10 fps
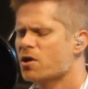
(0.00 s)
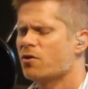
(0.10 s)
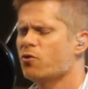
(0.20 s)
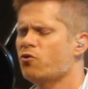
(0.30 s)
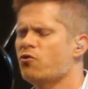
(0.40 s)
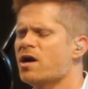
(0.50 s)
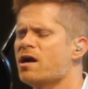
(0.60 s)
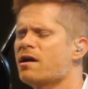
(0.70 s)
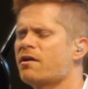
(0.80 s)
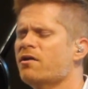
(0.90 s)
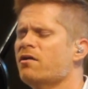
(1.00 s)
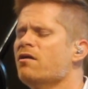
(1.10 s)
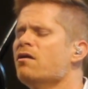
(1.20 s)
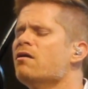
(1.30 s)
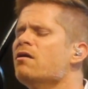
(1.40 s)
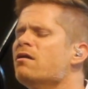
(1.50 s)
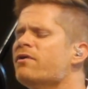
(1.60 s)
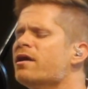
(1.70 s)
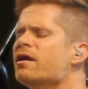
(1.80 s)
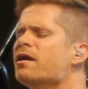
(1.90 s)
the rock of
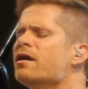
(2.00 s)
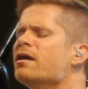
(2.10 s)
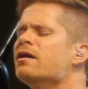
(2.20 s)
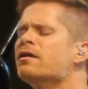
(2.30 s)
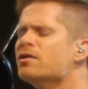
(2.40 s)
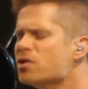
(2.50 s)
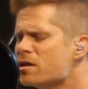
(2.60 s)
ages,